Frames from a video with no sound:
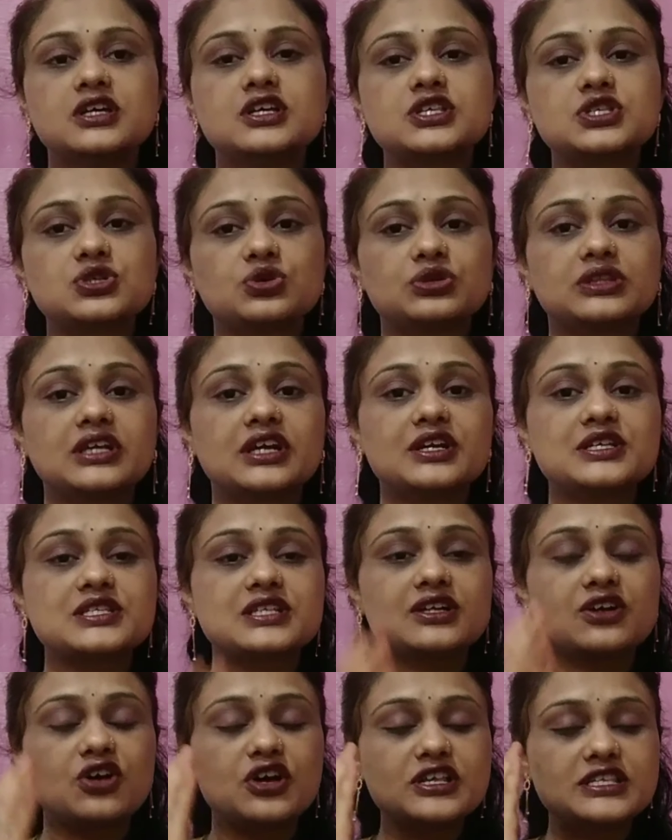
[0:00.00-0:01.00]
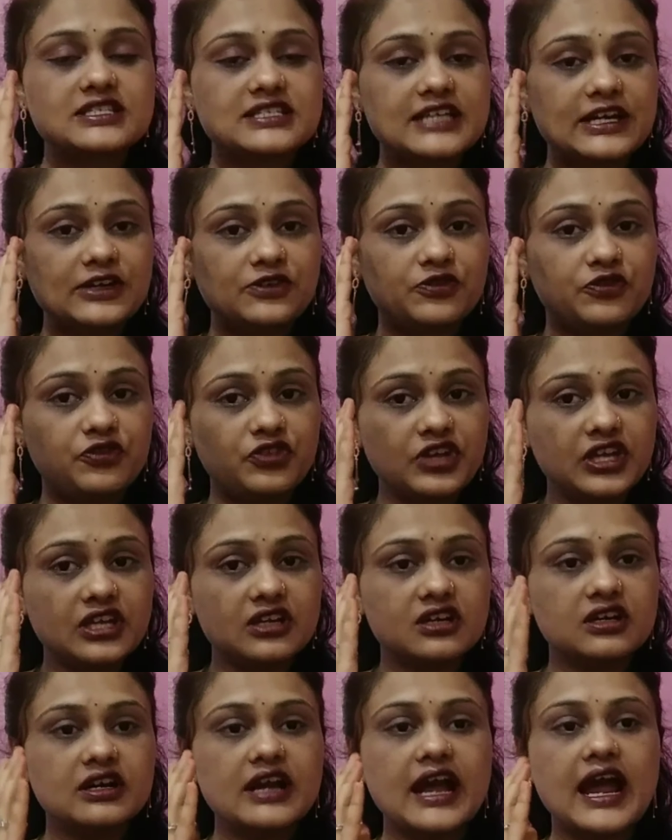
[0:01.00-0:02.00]
So there is a constant fear
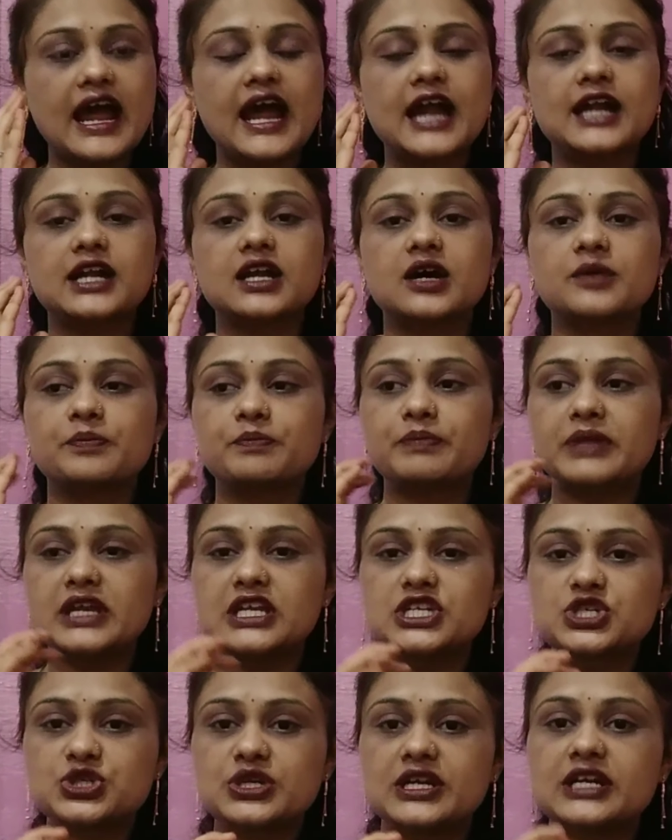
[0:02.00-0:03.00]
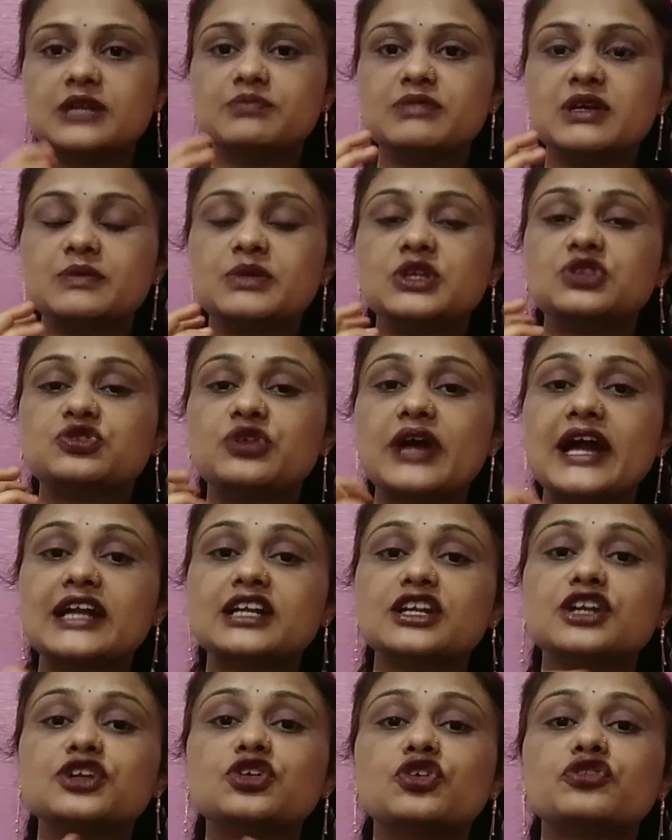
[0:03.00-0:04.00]
and a patient may be
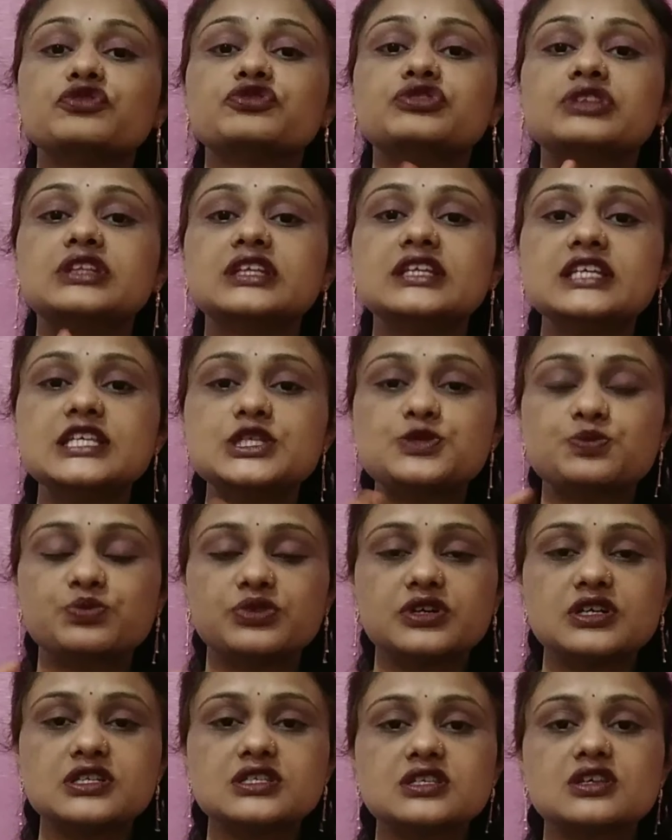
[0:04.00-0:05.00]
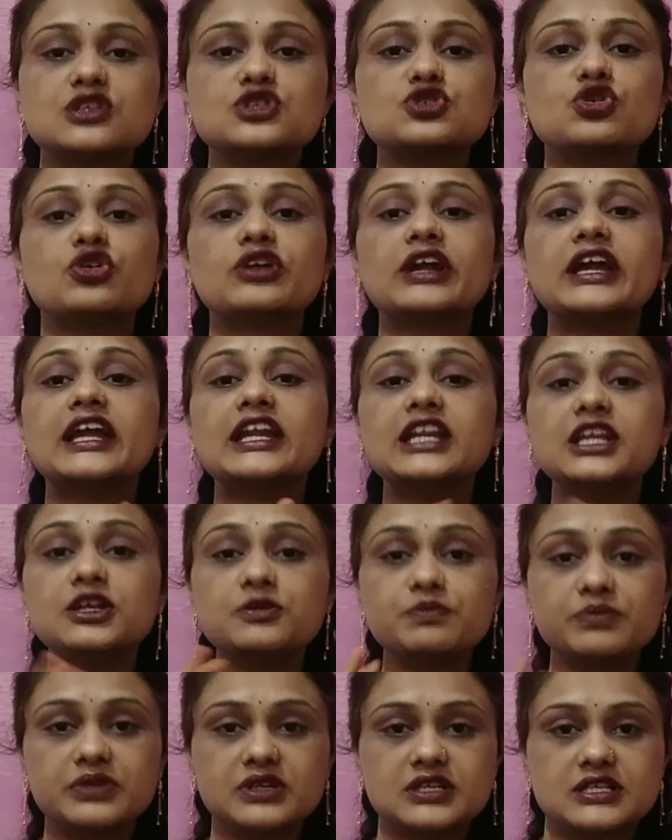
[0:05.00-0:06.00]
threatened of these persons or
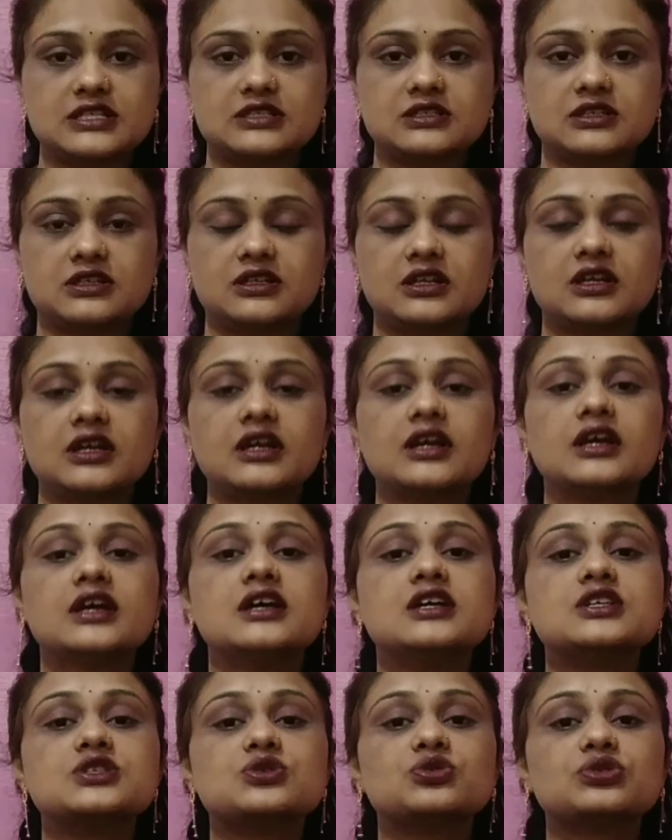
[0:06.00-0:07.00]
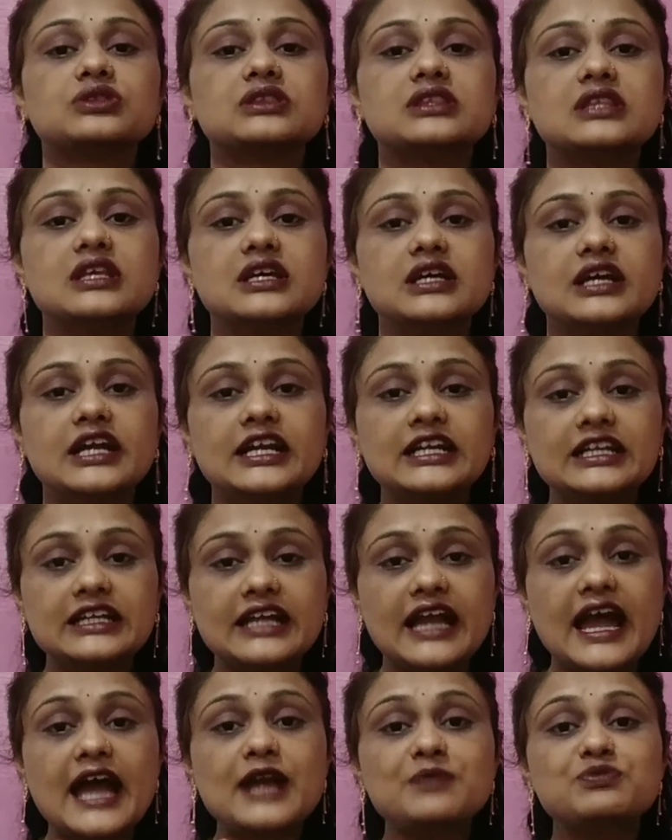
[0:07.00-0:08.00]
any person. So it
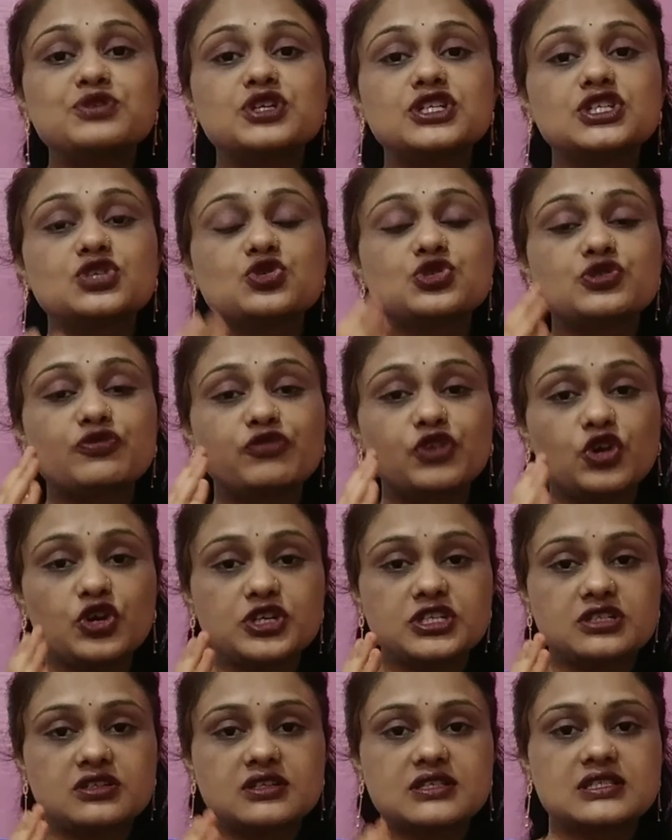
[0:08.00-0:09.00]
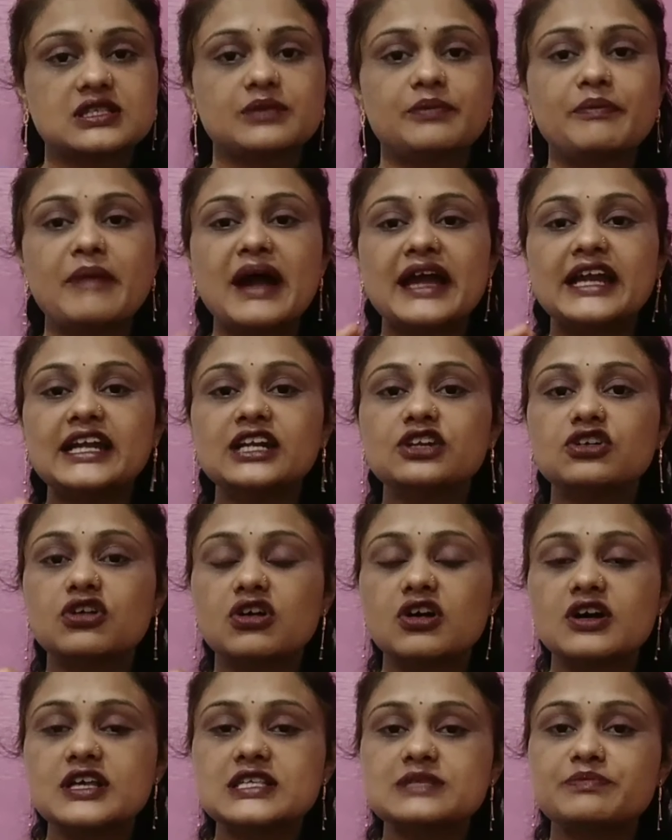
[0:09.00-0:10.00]
can produce floaters. The
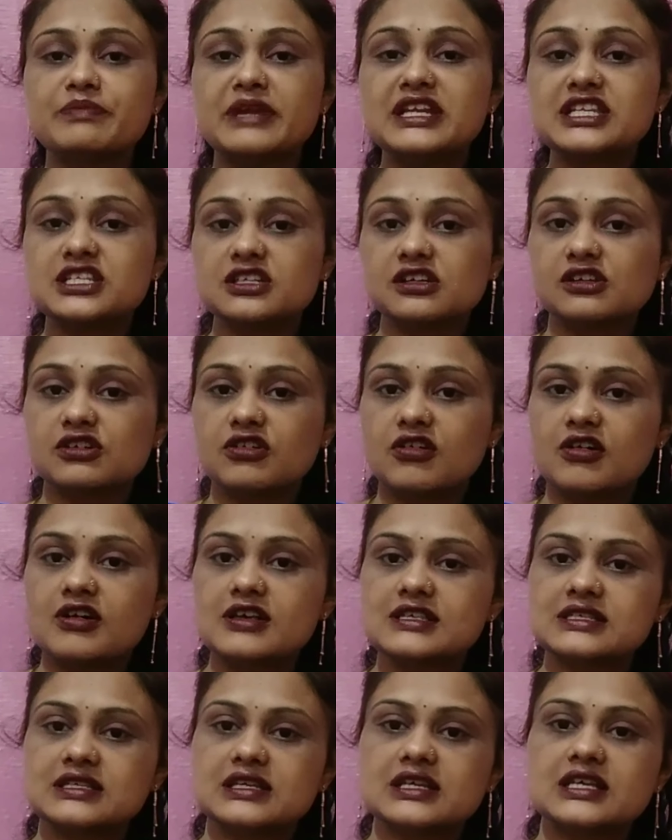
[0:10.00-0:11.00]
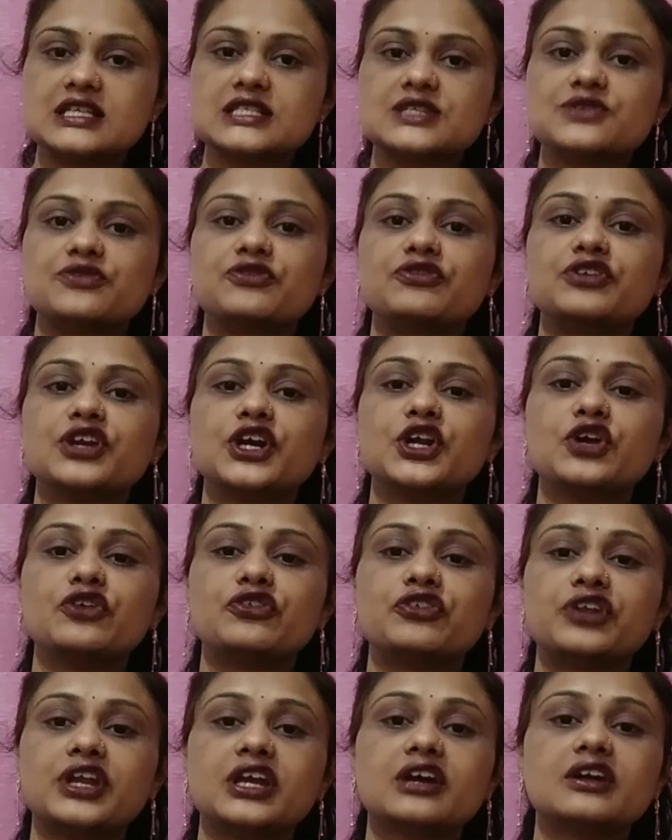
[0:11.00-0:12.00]
mental cause is fear
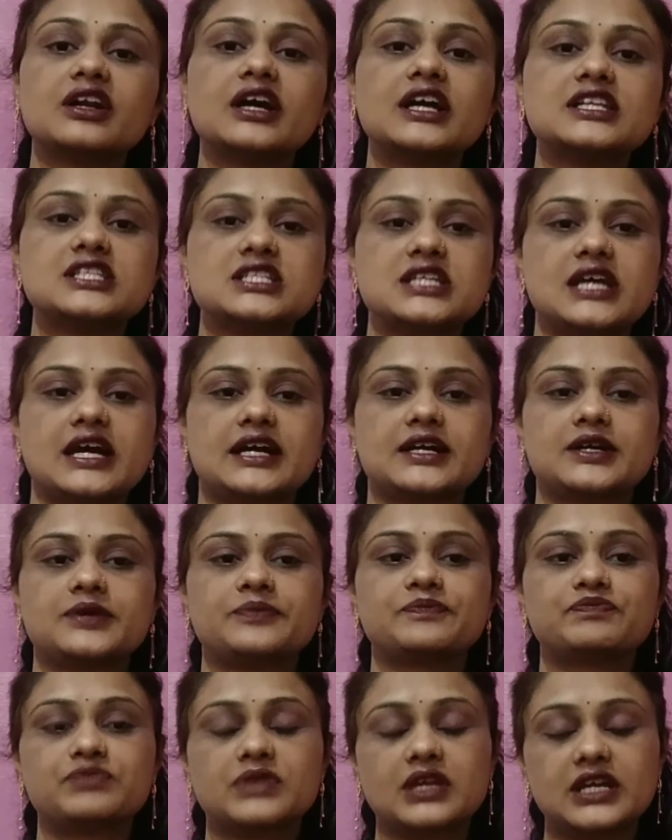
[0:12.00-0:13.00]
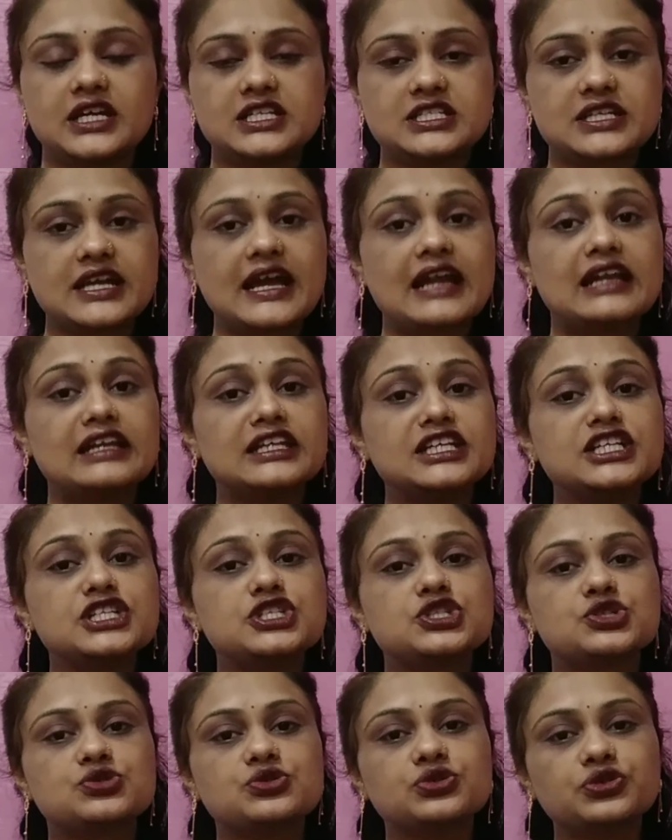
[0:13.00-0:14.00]
of rear attack. It can
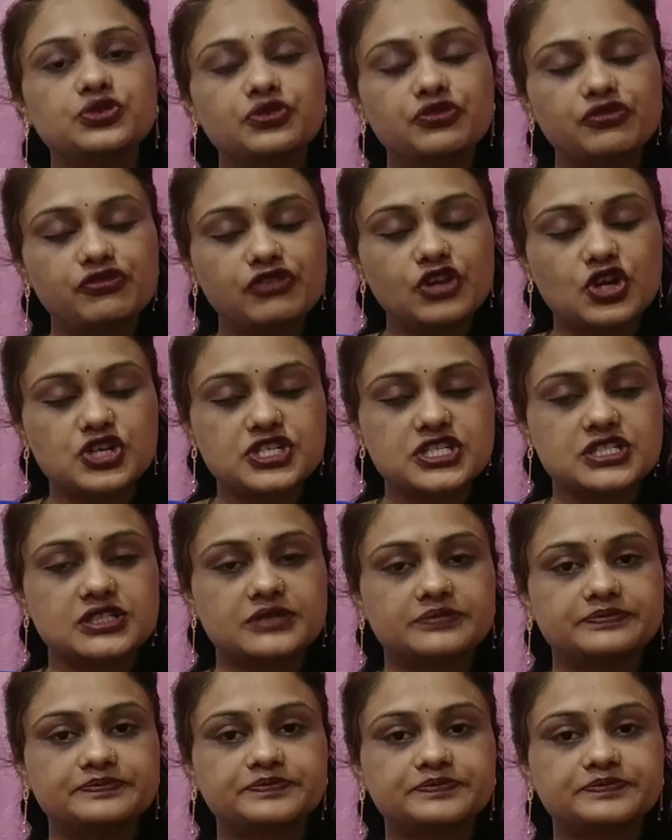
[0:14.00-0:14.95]
lead to floater.